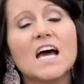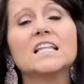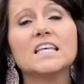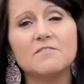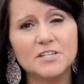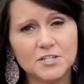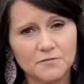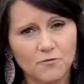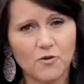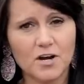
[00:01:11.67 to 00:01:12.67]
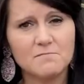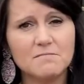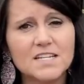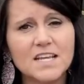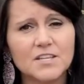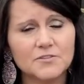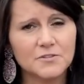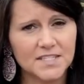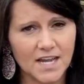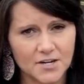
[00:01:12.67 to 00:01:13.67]
11 to 4, Monday
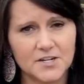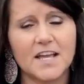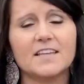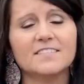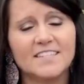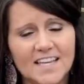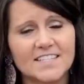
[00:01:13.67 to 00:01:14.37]
through Saturday. Yes.